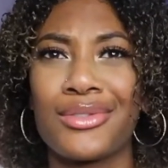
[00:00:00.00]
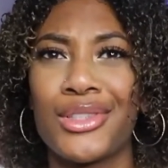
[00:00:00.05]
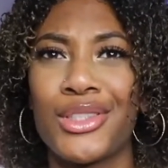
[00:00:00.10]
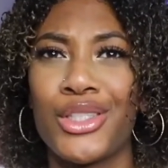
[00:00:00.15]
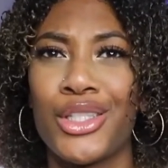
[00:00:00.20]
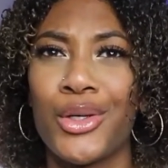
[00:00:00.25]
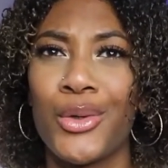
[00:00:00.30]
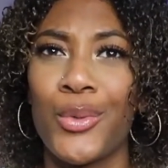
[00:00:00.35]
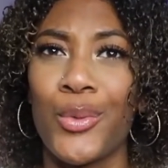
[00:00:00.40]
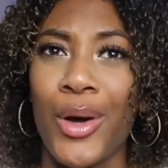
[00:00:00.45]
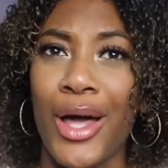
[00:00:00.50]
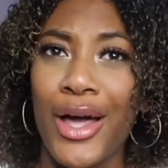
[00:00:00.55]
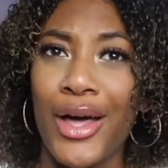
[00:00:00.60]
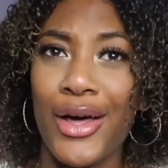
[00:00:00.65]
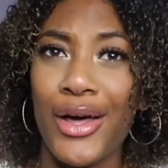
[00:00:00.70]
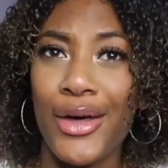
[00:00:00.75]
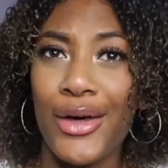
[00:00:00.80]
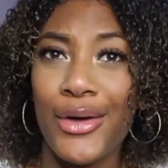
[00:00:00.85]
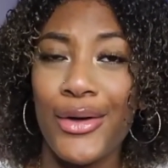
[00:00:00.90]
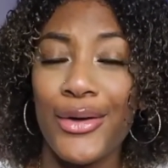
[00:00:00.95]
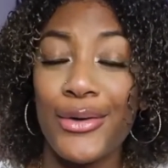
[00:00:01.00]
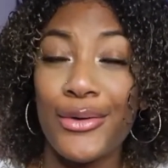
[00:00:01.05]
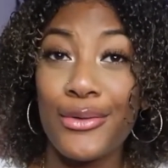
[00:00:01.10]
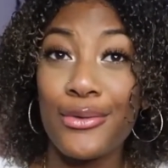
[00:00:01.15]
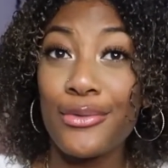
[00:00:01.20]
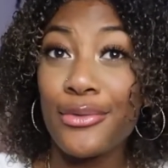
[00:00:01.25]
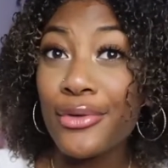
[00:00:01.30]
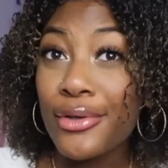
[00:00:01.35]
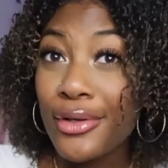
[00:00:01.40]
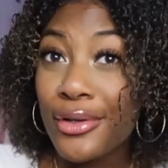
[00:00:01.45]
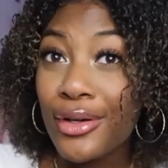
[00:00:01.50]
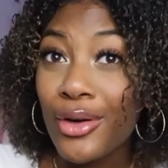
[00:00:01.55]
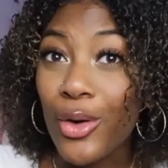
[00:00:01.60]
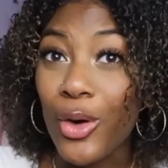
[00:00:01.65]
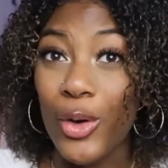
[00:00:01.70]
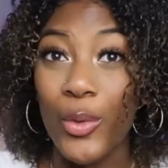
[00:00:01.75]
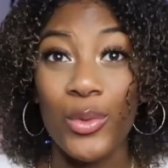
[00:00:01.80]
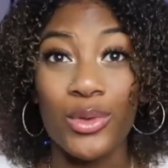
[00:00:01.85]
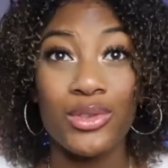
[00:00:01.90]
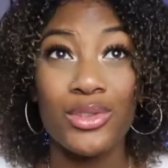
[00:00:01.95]
12
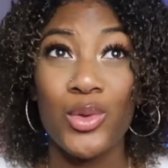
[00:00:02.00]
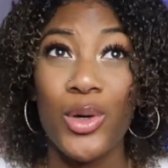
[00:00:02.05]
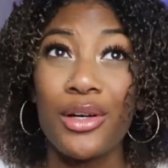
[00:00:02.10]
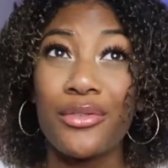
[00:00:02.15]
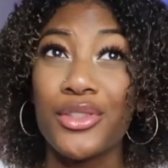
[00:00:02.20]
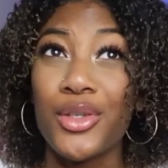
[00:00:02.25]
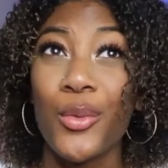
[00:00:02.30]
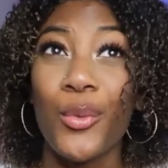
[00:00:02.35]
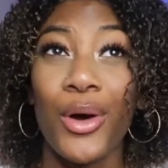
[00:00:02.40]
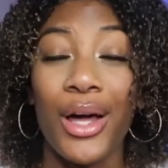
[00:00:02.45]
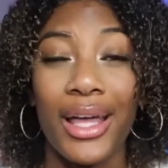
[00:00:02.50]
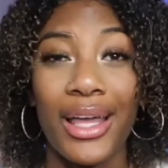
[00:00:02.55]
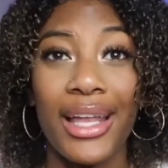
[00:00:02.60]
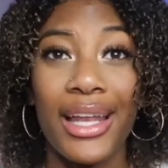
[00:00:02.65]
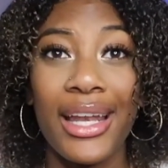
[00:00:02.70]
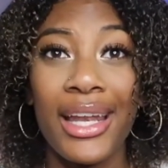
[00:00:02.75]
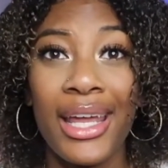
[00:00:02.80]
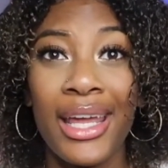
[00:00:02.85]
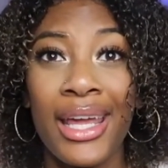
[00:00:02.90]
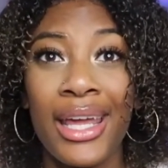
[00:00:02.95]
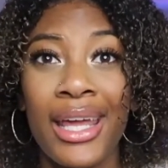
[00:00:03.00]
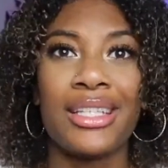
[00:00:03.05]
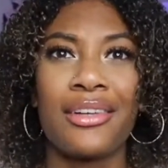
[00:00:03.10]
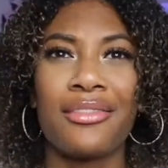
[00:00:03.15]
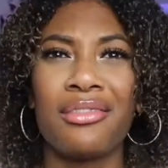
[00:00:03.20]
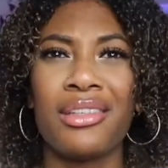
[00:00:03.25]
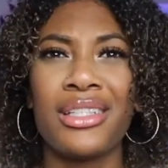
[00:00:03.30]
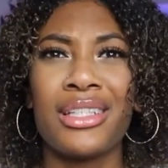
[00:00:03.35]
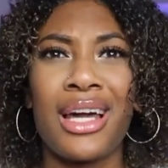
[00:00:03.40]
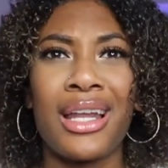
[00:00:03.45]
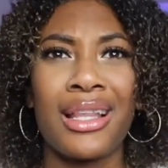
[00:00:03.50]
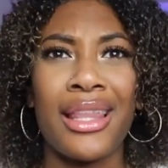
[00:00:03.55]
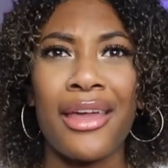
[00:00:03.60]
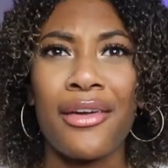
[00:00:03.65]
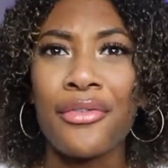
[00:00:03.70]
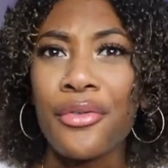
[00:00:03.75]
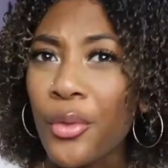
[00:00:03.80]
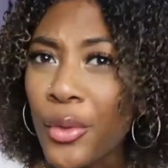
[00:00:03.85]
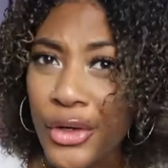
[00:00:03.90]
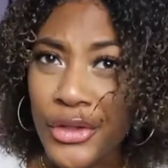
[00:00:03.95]
or 12 to 1. Definitely not at like
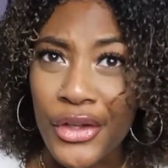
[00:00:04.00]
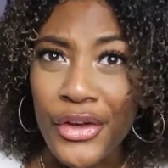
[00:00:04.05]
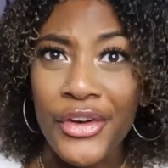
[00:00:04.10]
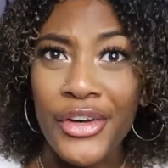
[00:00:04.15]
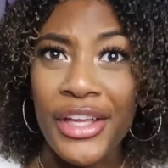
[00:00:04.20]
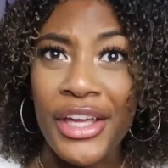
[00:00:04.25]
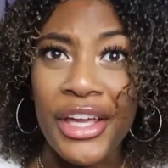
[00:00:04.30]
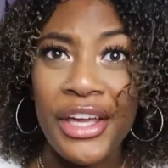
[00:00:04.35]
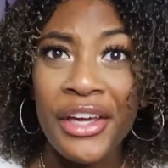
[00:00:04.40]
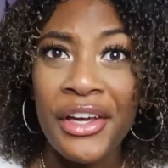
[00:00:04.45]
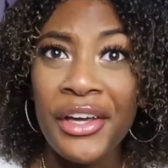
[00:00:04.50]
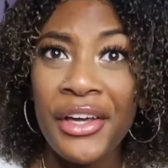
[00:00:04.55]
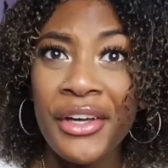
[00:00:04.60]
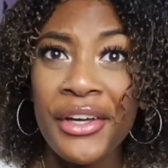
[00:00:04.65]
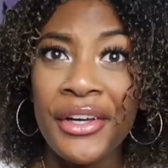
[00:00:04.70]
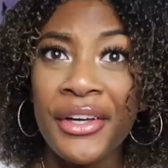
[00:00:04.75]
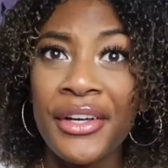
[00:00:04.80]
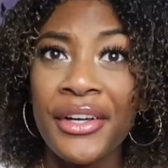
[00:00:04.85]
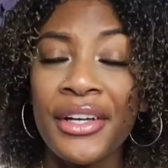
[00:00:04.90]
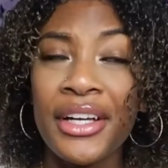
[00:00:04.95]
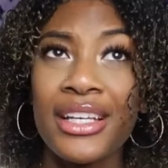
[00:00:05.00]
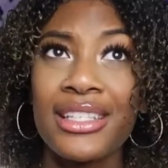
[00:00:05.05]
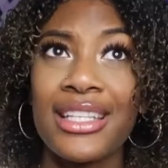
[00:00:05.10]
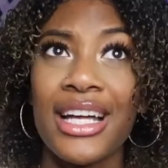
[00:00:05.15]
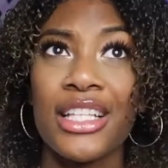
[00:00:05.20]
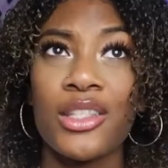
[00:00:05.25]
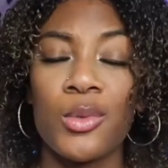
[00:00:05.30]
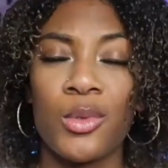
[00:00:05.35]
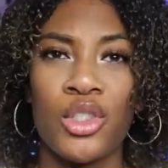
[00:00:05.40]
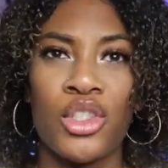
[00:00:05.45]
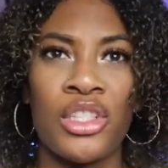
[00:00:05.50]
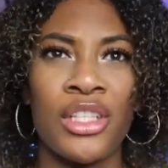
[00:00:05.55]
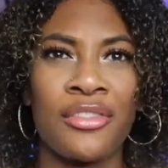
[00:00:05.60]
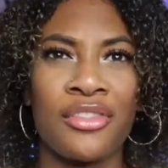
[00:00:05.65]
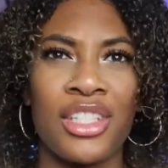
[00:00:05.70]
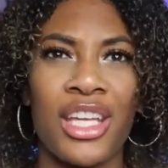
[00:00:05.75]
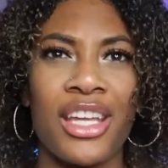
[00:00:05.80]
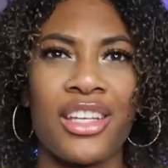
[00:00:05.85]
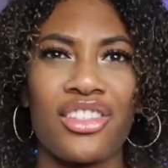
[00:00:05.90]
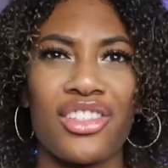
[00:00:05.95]
4:30, because that's when
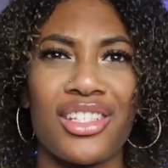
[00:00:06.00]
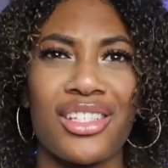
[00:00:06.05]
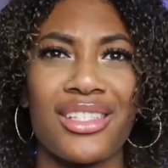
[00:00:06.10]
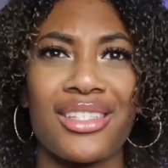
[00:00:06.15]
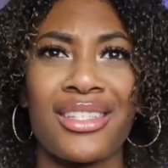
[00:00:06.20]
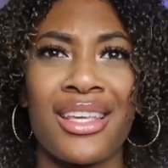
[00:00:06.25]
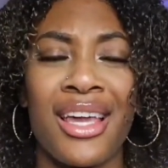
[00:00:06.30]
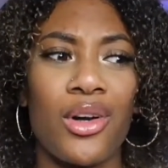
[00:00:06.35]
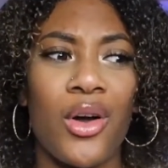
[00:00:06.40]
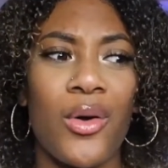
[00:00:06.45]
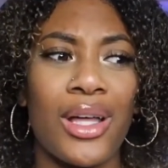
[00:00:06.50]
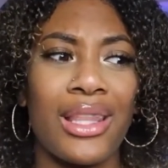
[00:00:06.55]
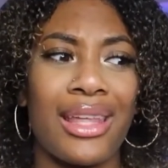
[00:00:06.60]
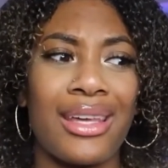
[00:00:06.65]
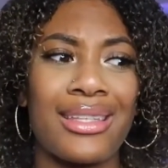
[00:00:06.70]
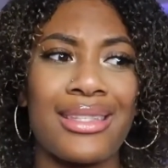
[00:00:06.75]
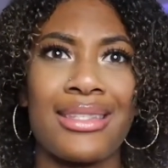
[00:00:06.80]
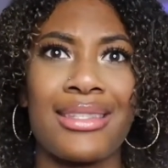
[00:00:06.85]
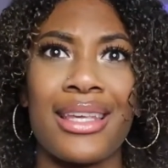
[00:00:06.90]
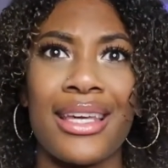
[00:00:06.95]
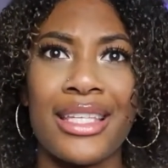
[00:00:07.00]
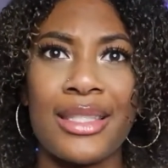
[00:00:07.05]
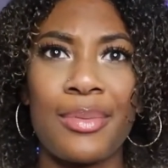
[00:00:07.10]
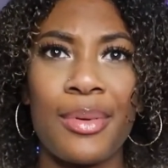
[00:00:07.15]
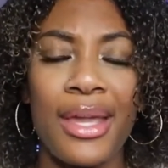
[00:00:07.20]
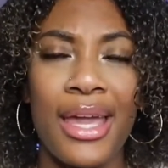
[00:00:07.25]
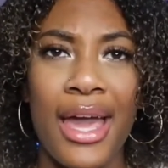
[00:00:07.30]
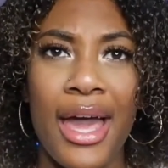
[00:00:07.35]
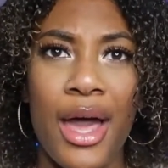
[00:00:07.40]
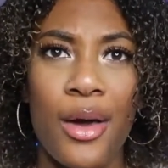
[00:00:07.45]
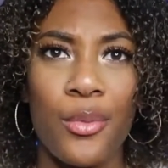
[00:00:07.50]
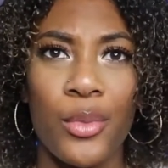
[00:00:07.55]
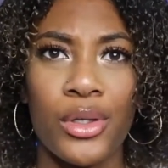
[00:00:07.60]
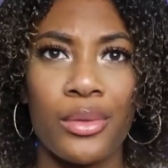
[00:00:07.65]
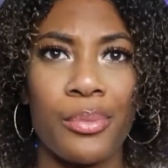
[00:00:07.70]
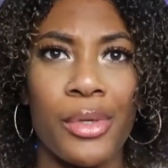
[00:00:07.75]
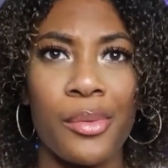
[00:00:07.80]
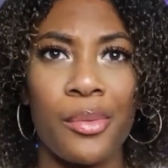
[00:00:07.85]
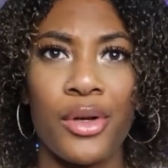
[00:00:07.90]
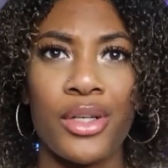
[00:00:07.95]
shift changes. Go at like 6 p.m.
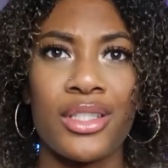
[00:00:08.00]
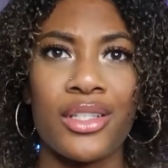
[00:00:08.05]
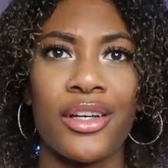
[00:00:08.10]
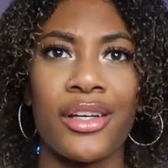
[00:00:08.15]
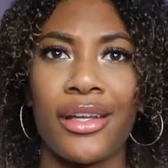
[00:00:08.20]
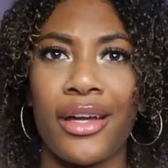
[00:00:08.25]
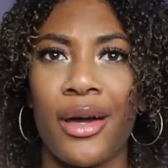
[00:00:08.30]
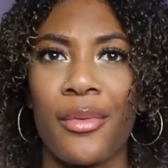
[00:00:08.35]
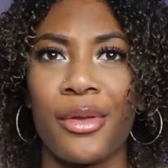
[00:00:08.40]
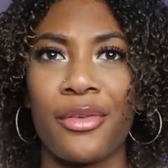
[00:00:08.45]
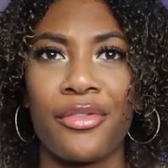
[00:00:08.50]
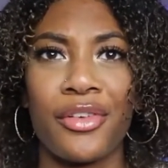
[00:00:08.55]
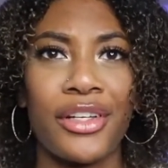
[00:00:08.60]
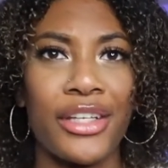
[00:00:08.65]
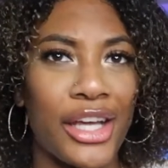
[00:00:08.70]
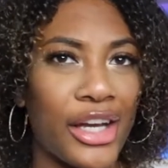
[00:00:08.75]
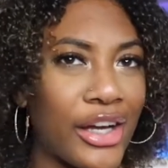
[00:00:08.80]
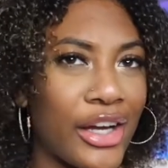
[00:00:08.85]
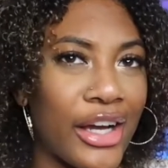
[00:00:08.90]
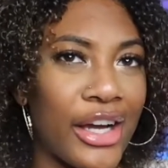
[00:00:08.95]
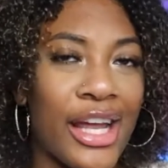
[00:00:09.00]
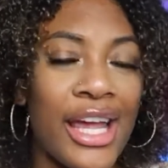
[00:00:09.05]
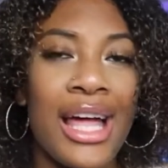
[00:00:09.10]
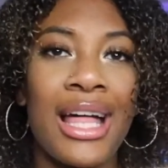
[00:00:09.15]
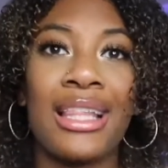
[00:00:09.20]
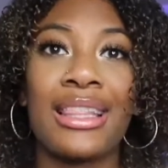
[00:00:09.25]
when people are starting to come in for dinner.